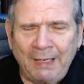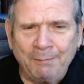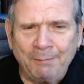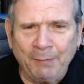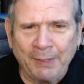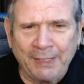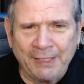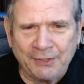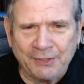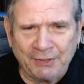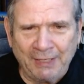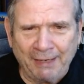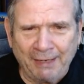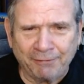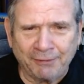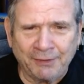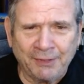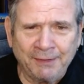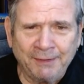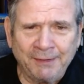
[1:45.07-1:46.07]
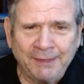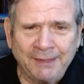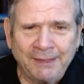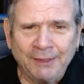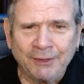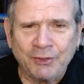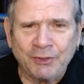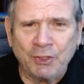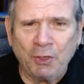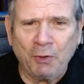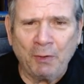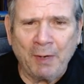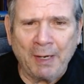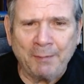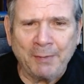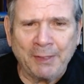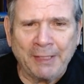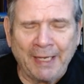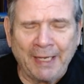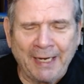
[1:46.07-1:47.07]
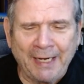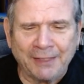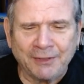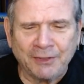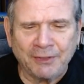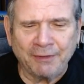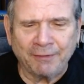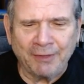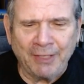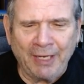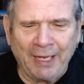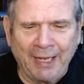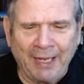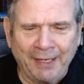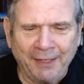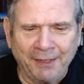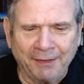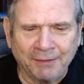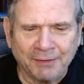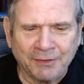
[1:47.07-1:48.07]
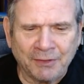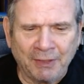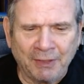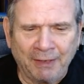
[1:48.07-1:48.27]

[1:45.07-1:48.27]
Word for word: but he's left Joab in the hands of God and has,